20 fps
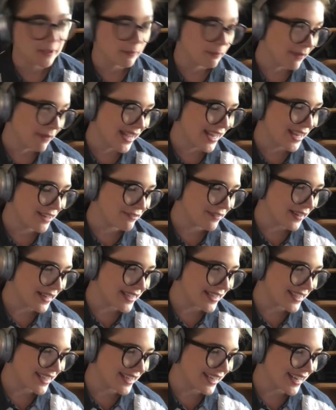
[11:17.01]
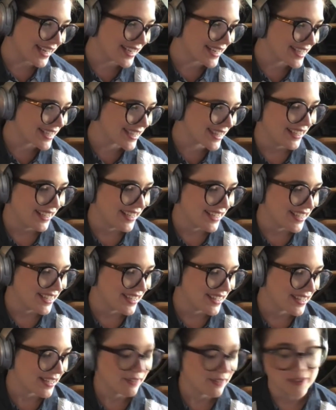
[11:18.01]
My advice, I guess,
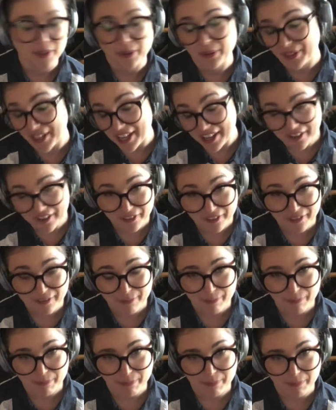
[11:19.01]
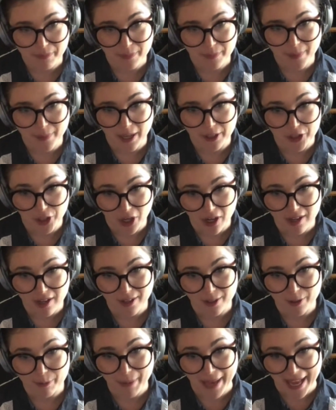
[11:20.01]
is if you love a
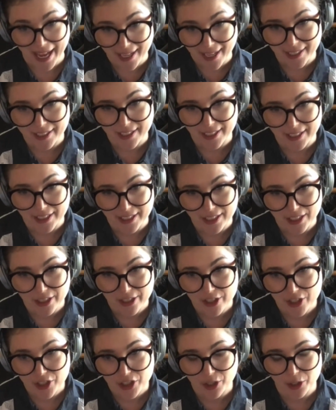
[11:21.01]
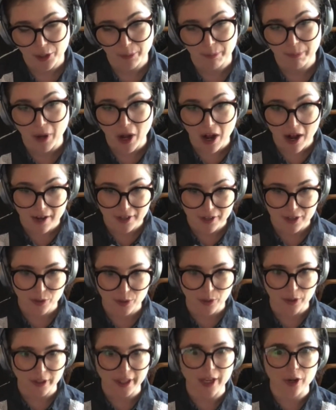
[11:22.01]
doll package or box
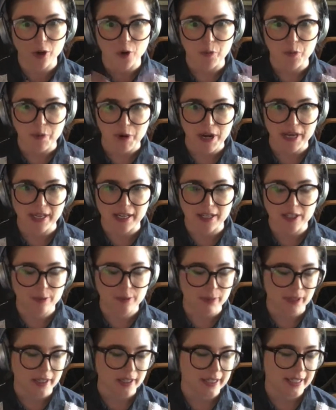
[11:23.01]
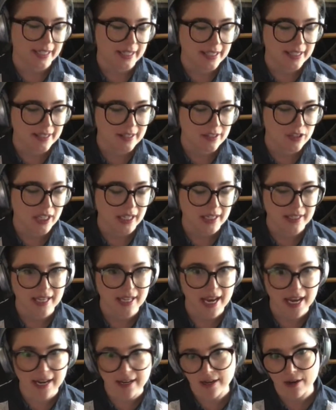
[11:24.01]
or like opening experience, like
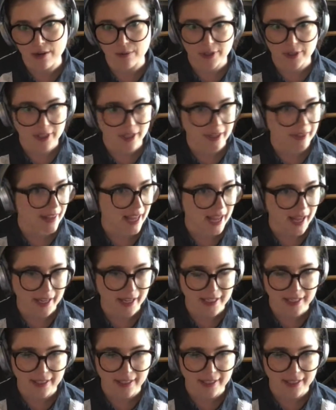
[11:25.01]
take notes on that,